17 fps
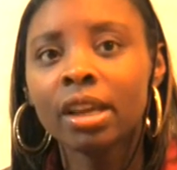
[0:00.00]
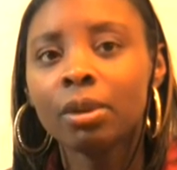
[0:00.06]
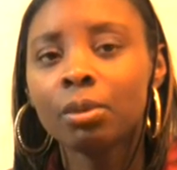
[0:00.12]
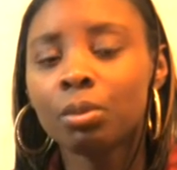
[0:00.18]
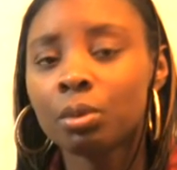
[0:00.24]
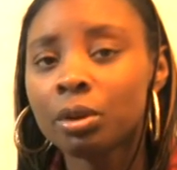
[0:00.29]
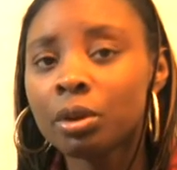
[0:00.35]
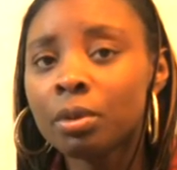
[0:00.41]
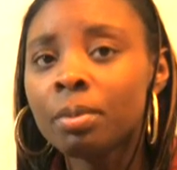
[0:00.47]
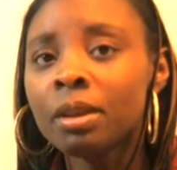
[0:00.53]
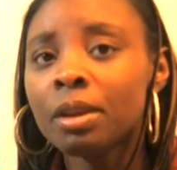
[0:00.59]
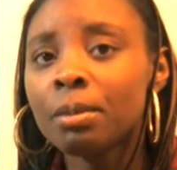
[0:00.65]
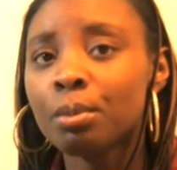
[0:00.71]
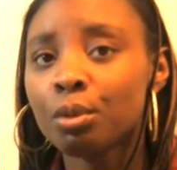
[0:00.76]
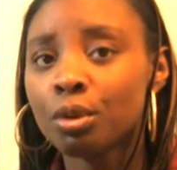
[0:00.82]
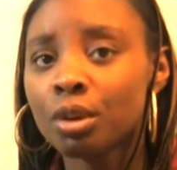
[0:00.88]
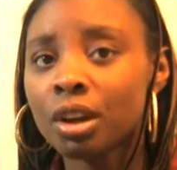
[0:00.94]
it will be
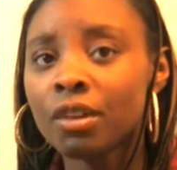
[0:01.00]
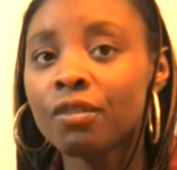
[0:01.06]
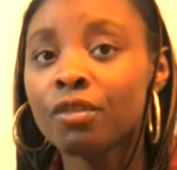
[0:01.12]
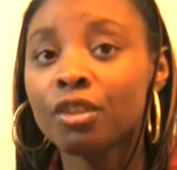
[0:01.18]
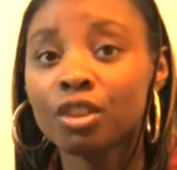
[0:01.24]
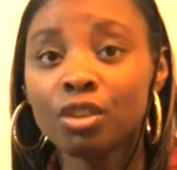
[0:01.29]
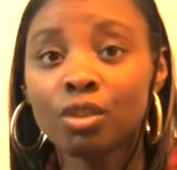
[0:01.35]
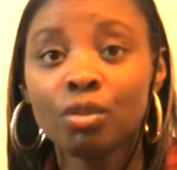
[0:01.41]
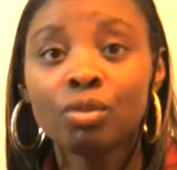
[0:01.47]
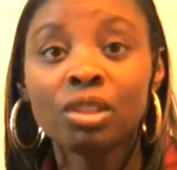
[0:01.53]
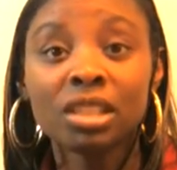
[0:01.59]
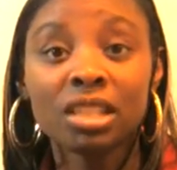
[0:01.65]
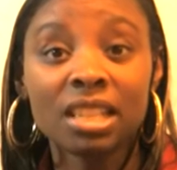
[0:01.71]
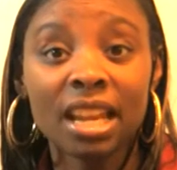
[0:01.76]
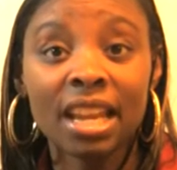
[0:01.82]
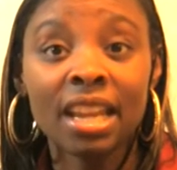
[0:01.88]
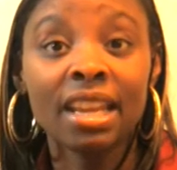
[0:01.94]
important for you to
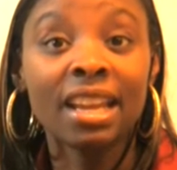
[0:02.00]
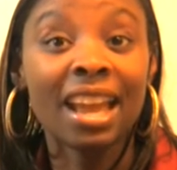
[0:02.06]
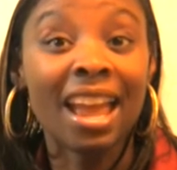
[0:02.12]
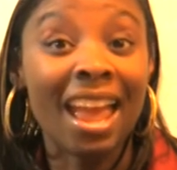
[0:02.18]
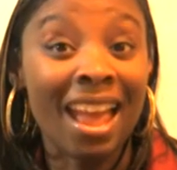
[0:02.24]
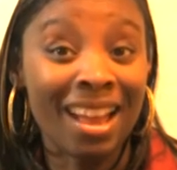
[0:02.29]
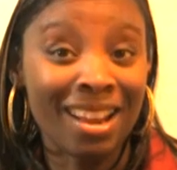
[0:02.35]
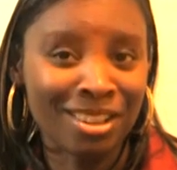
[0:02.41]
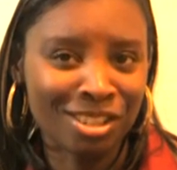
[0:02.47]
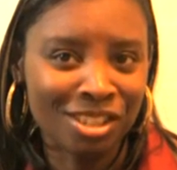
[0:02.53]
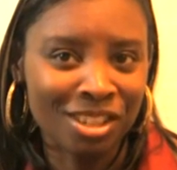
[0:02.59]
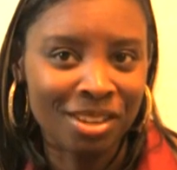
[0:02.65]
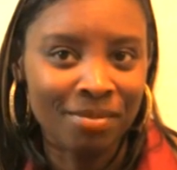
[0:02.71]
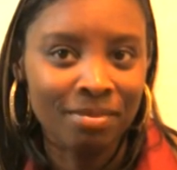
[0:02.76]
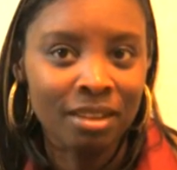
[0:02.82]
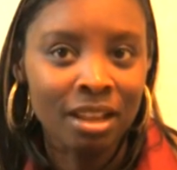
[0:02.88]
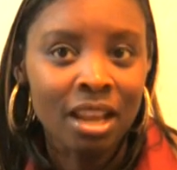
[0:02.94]
take
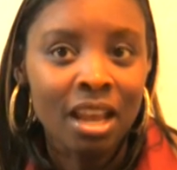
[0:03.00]
action.